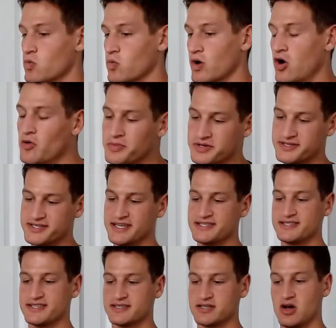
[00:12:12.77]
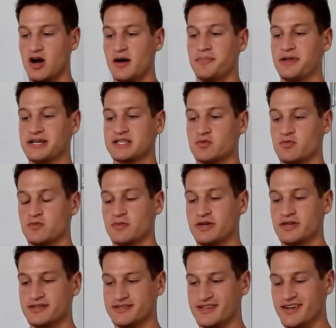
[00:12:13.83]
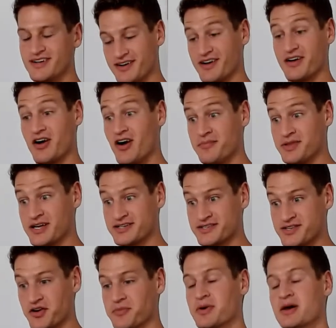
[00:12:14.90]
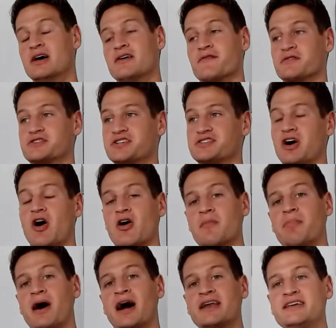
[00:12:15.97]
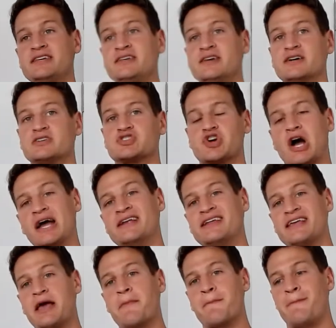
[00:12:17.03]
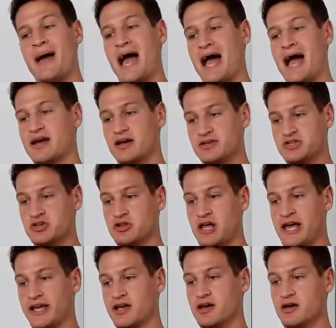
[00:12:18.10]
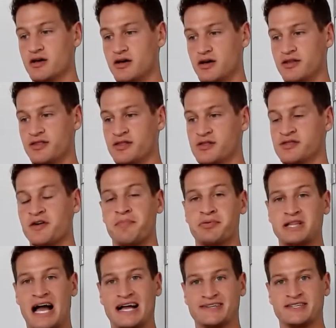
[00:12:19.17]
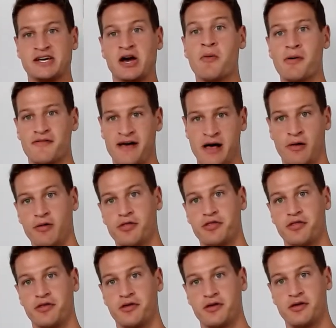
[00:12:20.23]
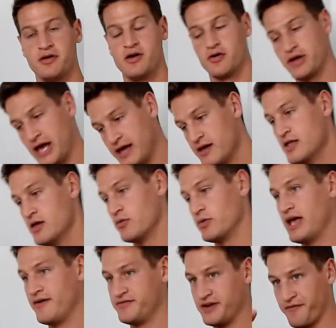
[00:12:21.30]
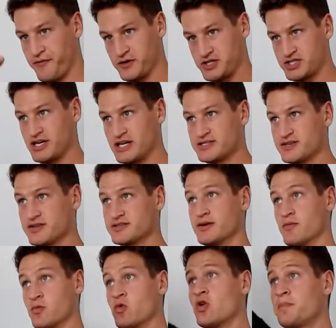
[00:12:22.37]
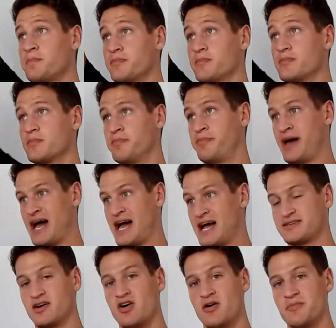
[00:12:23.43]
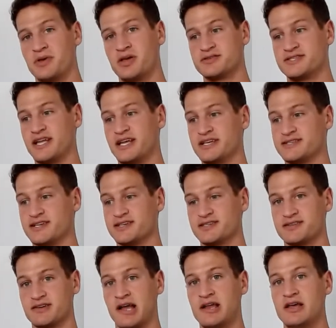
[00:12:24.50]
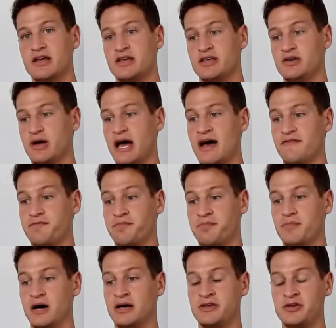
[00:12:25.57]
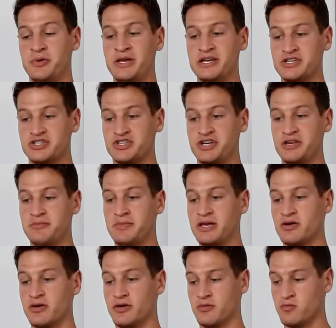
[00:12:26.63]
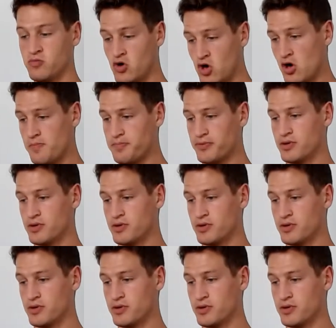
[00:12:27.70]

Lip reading: homeostasis is a complex term for just our body trying to get back to like the plateau of health. Okay, we have different stressors and whoop, back to homeostasis, right? You eat a shitty meal and whoop,